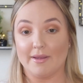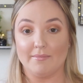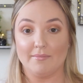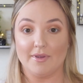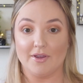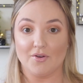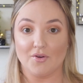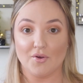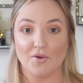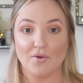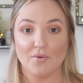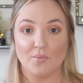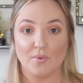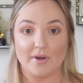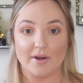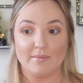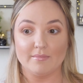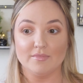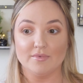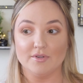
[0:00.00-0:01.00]
mirror, when
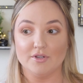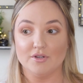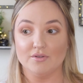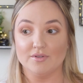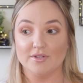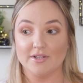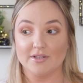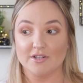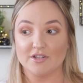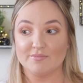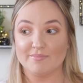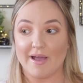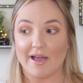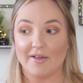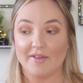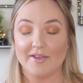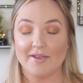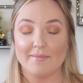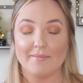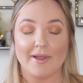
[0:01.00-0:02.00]
I'm using this
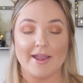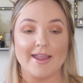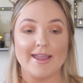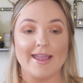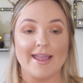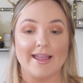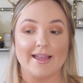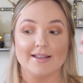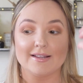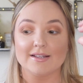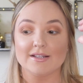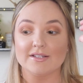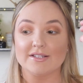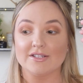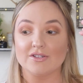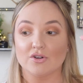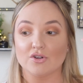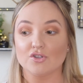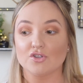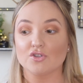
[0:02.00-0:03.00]
palette, my hand
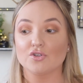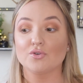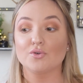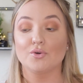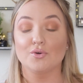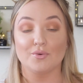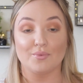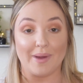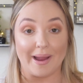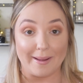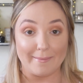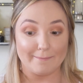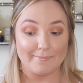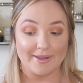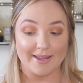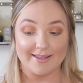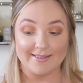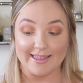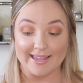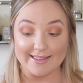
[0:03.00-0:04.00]
starts
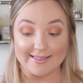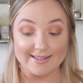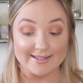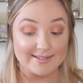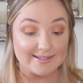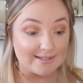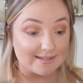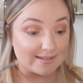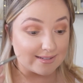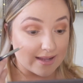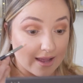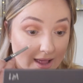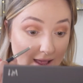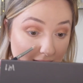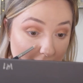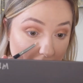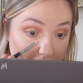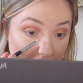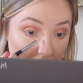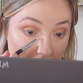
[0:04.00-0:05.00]
cramping. Like, this is
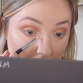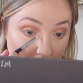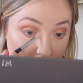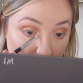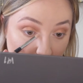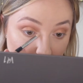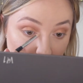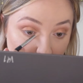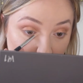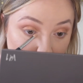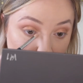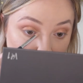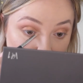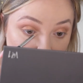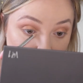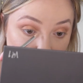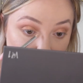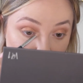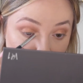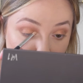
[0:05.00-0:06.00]
a heavy,
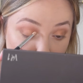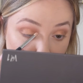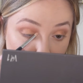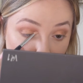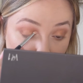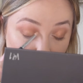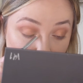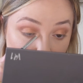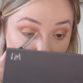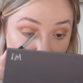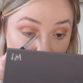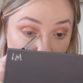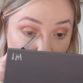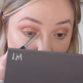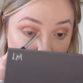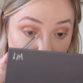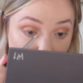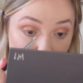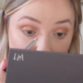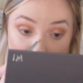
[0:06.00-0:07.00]
heavy palette.
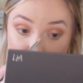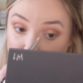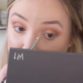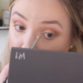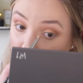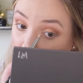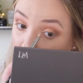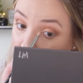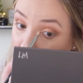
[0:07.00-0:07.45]
And I know